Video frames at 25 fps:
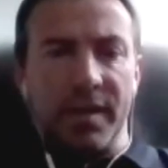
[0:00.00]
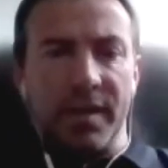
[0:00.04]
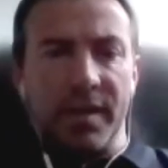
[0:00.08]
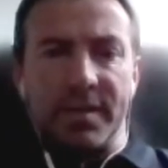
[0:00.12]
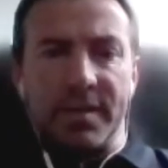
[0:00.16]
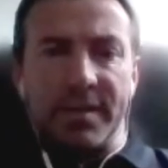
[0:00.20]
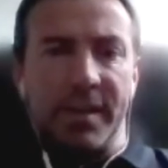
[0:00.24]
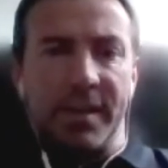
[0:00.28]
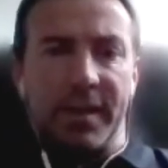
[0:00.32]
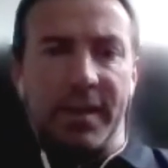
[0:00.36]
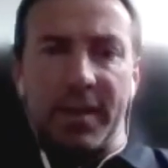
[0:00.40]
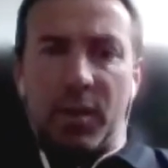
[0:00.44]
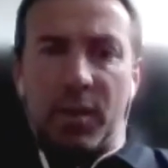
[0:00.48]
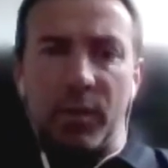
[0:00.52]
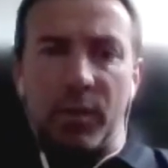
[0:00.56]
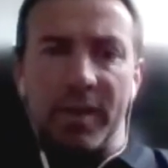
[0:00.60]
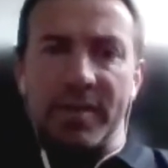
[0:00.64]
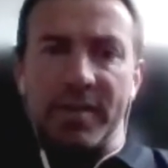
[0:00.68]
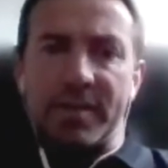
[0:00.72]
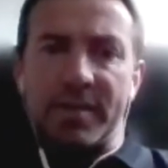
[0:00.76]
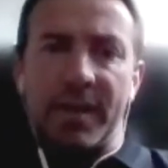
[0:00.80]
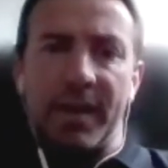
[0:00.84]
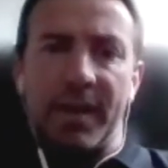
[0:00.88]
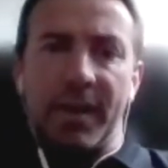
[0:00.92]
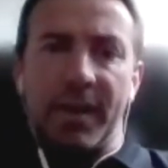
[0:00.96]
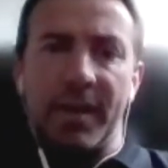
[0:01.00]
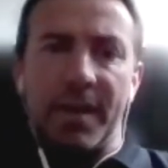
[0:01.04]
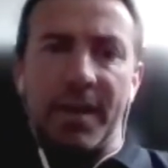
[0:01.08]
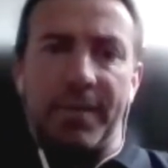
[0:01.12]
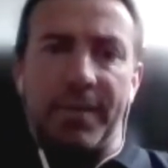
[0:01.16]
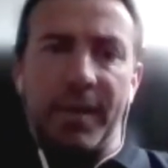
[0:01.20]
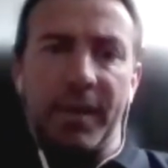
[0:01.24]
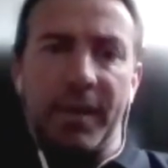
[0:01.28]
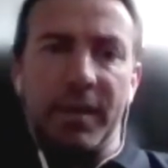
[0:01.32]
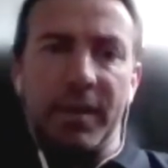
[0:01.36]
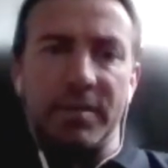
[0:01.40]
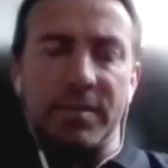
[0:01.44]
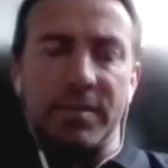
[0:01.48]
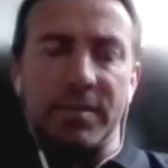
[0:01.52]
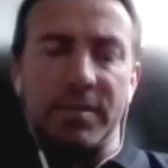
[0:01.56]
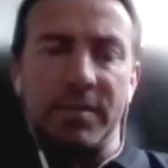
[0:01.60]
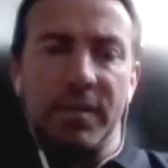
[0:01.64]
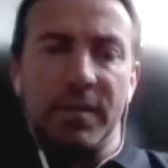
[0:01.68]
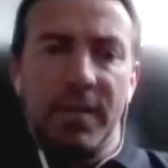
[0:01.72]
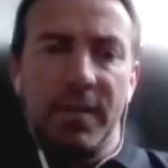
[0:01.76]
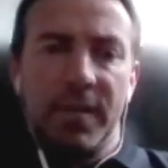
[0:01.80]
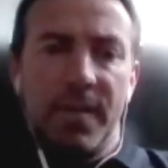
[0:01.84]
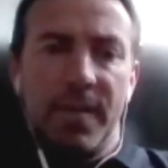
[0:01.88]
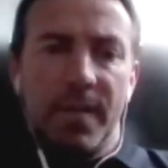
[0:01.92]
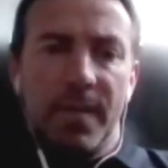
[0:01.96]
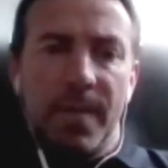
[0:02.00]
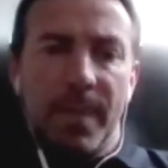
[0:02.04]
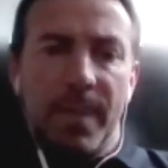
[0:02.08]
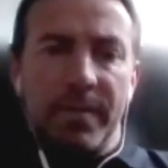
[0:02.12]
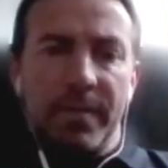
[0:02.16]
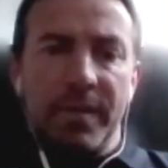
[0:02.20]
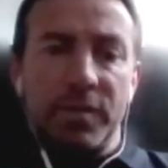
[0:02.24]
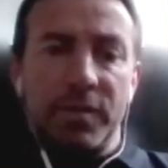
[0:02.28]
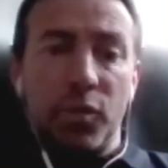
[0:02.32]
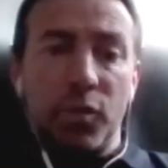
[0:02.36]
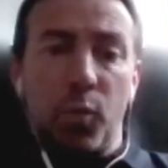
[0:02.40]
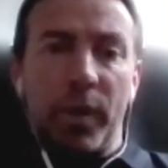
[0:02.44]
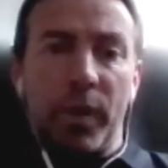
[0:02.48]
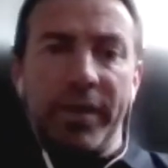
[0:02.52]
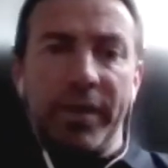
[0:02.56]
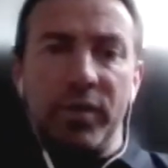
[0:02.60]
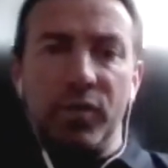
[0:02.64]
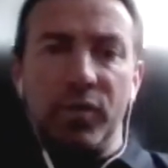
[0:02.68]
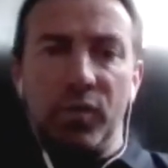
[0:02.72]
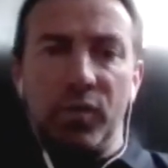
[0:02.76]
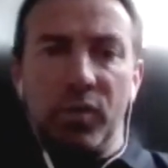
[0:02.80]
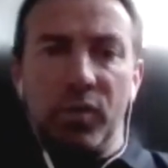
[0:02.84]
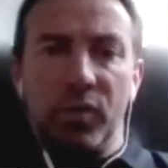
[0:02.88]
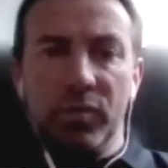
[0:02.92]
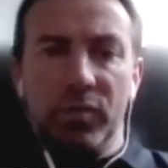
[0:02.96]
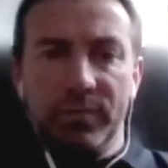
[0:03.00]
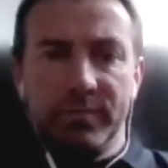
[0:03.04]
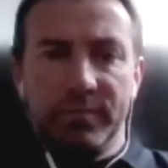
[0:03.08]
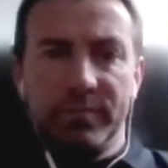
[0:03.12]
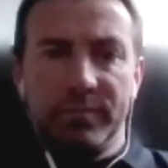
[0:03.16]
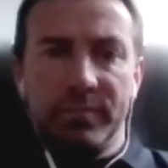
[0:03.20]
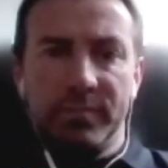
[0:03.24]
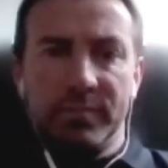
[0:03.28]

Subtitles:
take it out entirely. I think there's a window